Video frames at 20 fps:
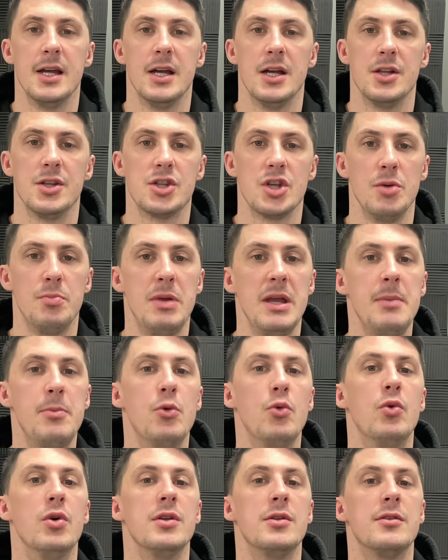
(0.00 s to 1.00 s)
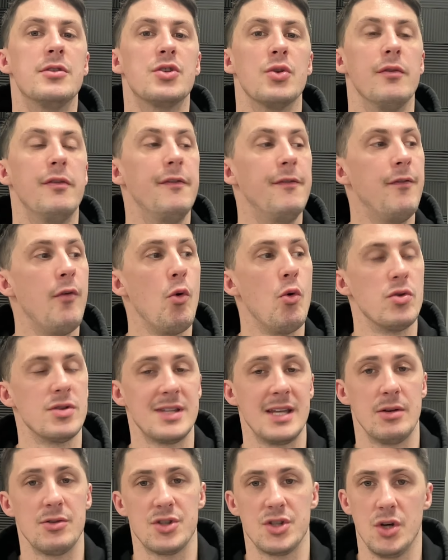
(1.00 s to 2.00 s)
And so people were sort of forced
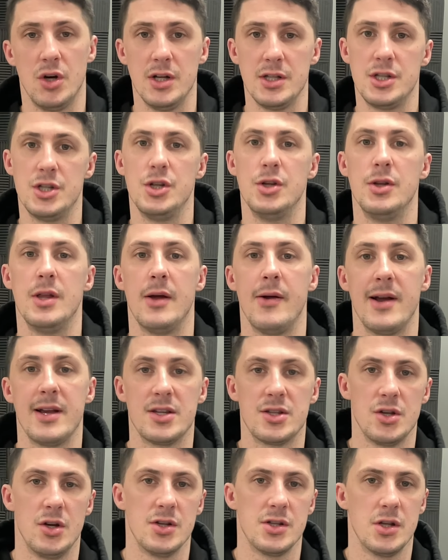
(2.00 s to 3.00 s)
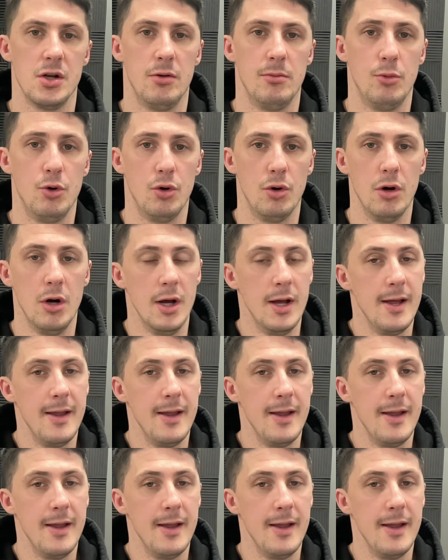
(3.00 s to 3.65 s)
outside to do their exercise a lot more.